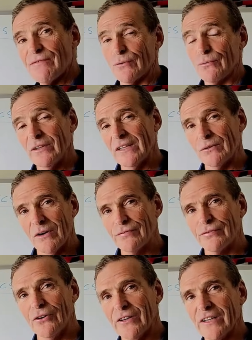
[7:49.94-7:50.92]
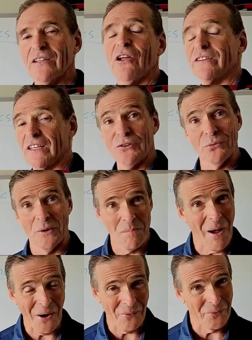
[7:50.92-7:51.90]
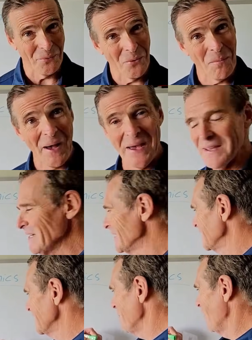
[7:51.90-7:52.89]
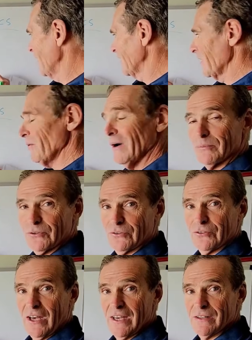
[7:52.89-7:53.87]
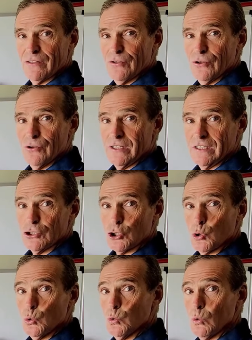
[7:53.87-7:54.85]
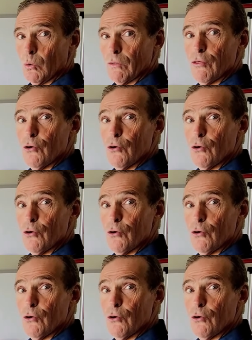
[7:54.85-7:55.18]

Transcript: And for really rough riding, like they do in Paris-Roubaix, you might go up to say 32 or